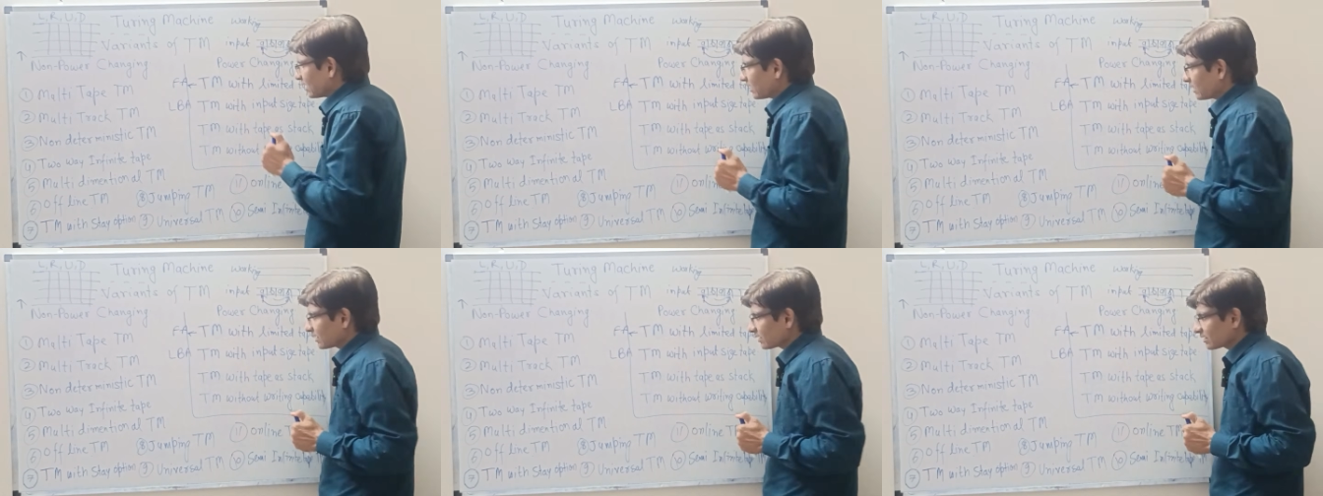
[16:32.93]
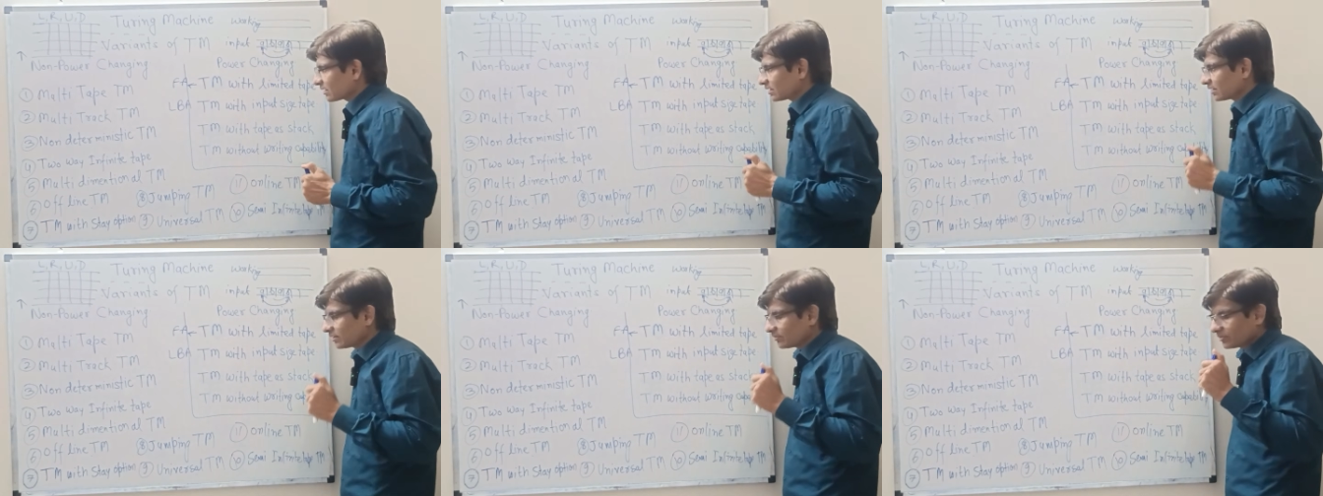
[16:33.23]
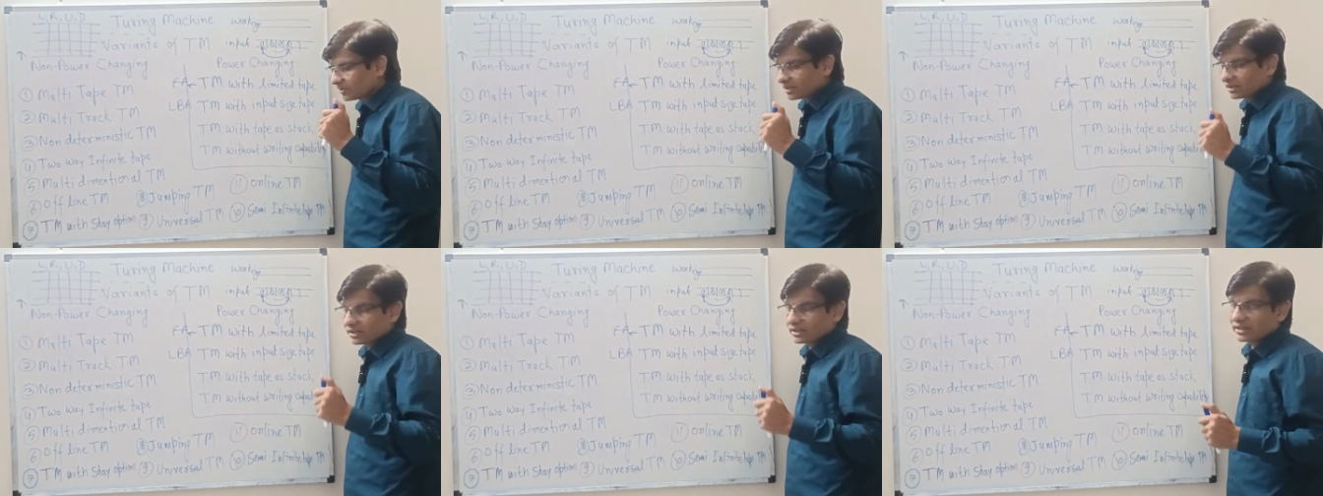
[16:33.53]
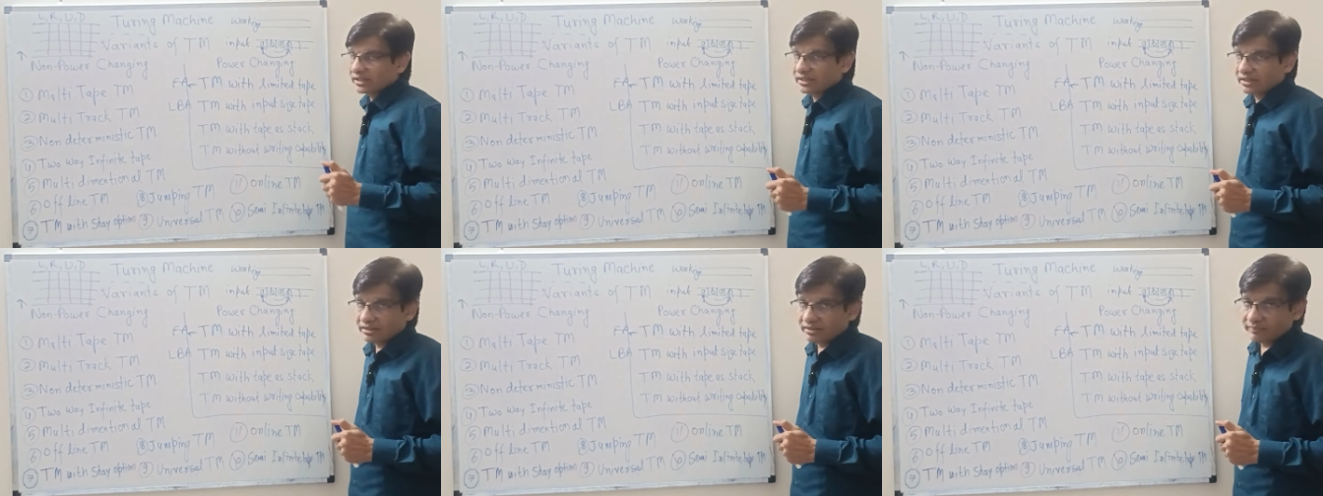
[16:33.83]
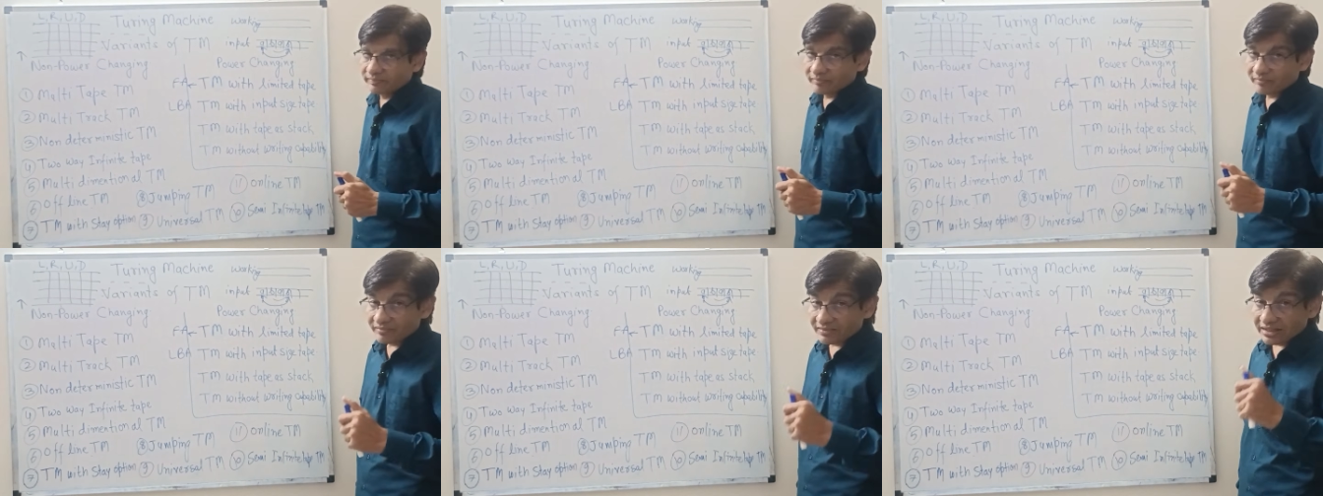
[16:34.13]
are covered
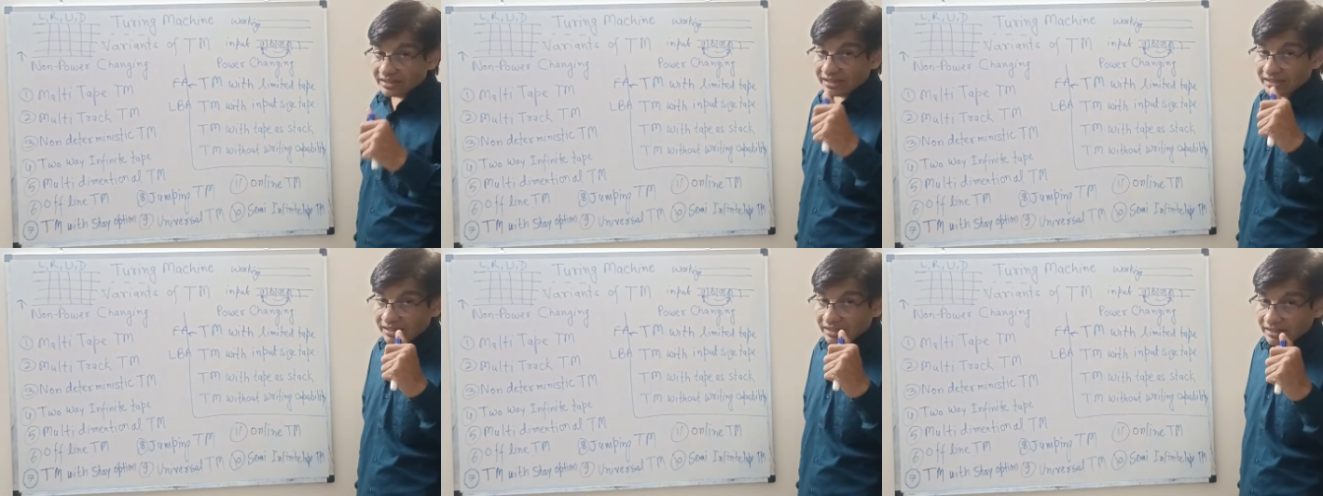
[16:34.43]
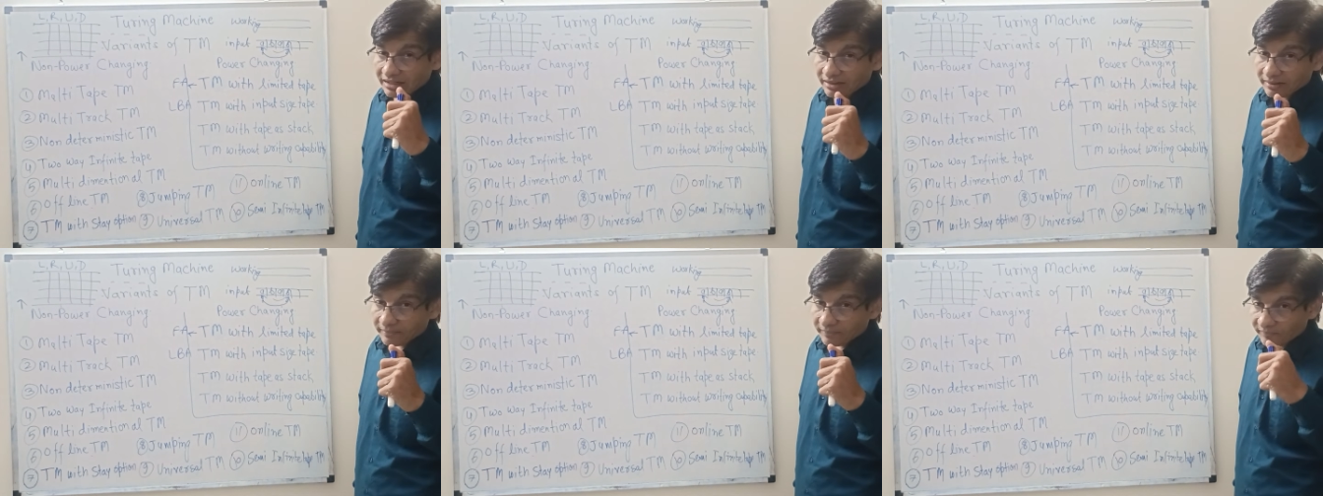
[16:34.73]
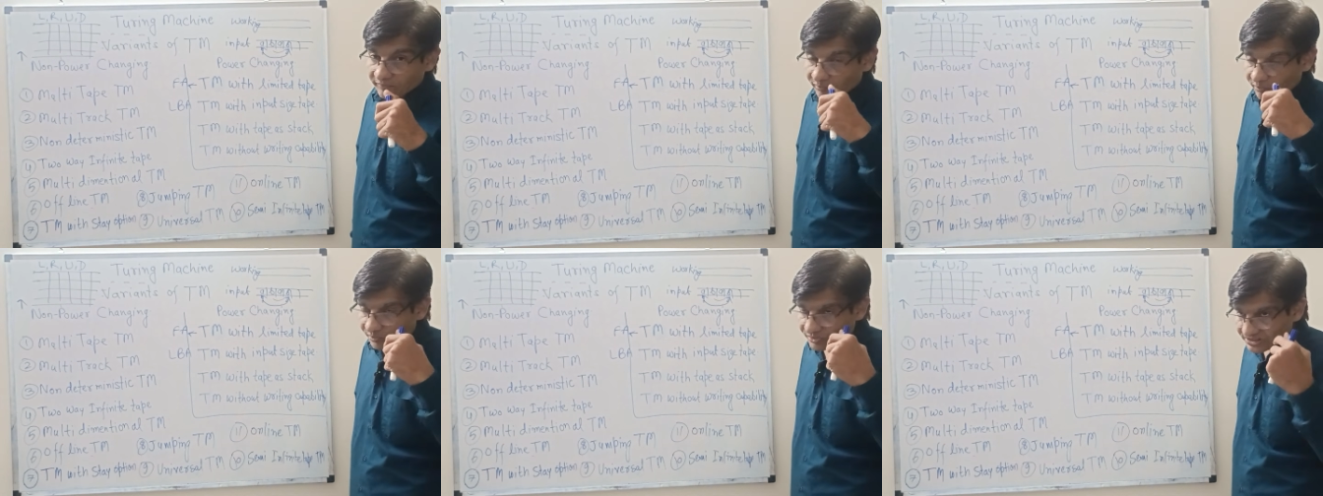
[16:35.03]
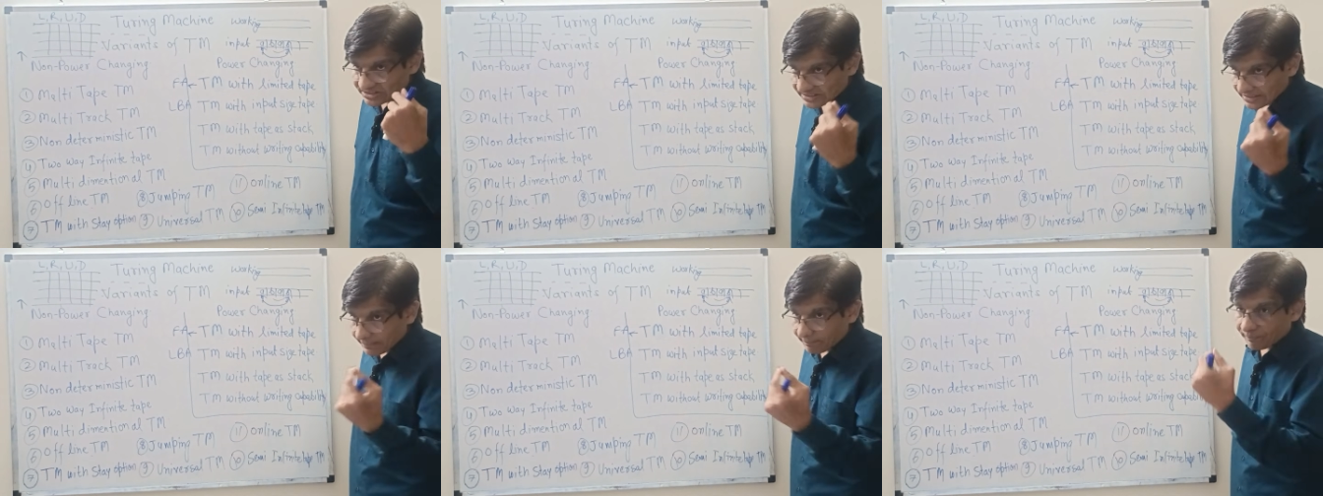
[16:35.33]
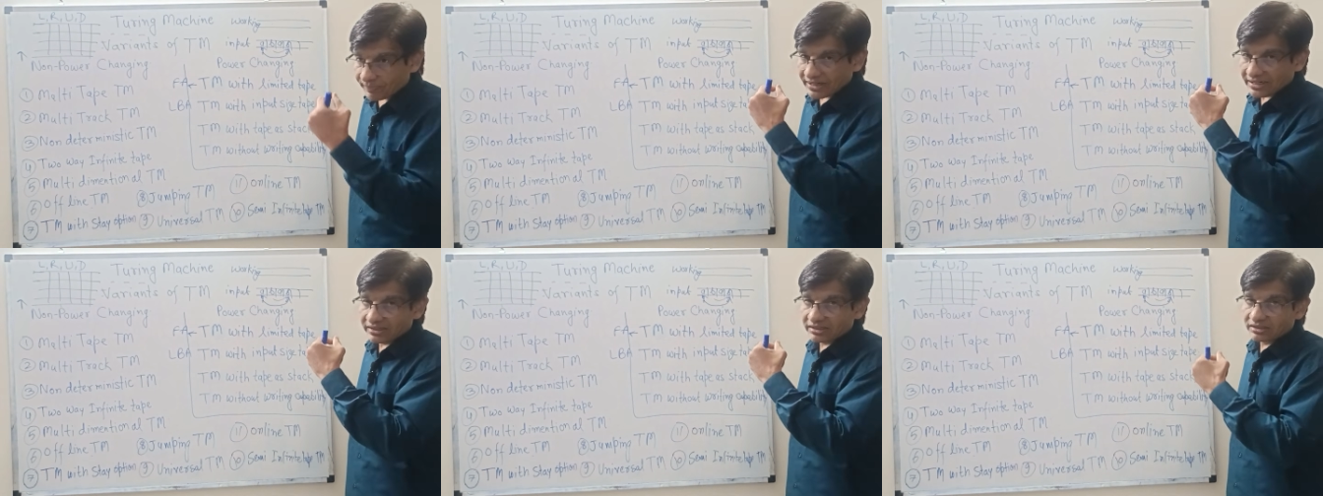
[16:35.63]
in
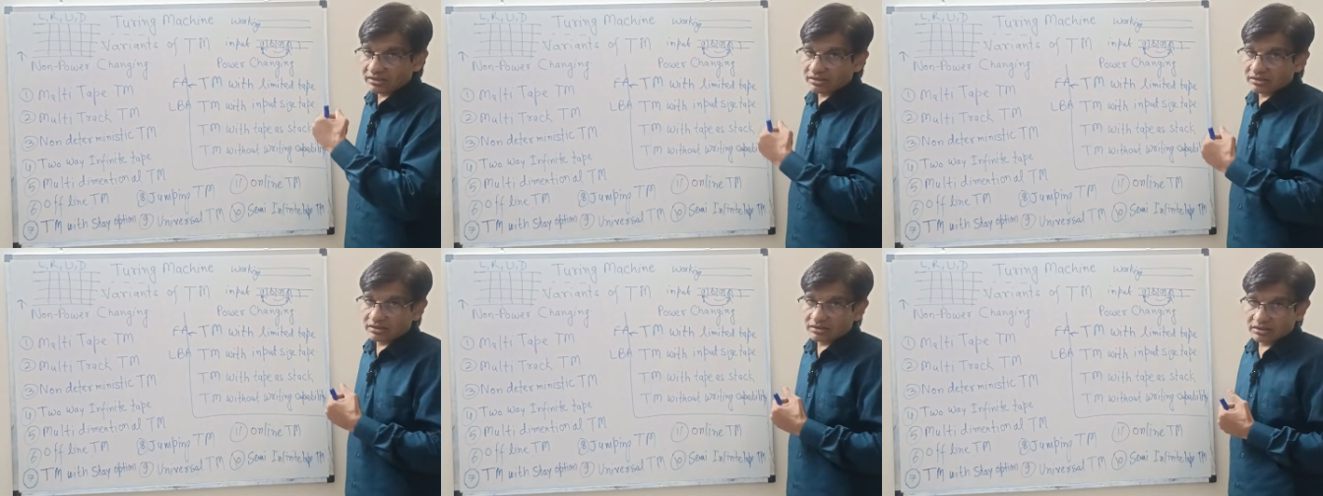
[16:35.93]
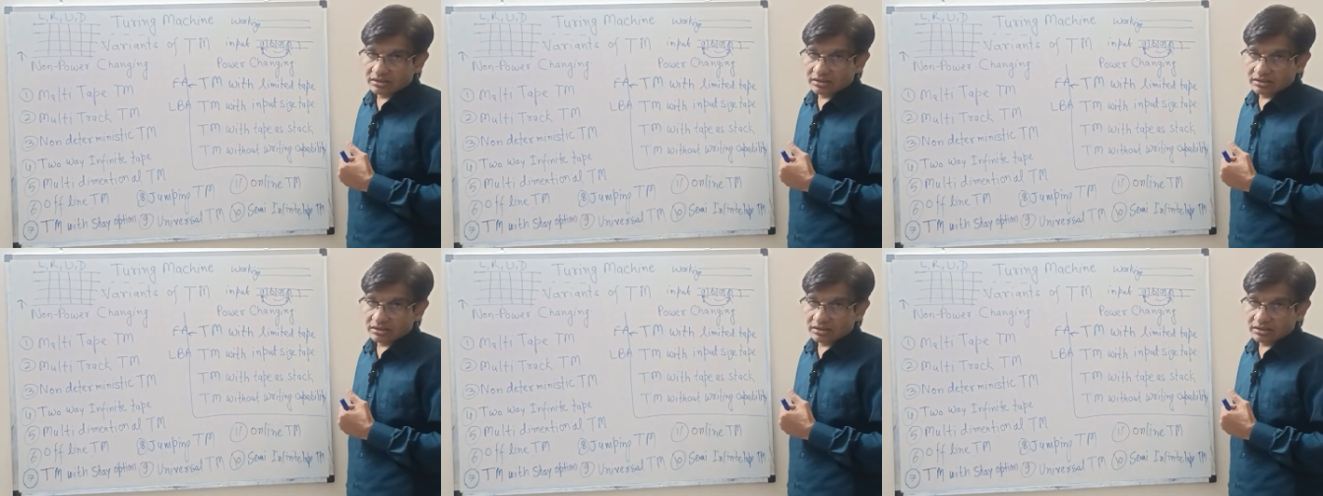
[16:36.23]
separate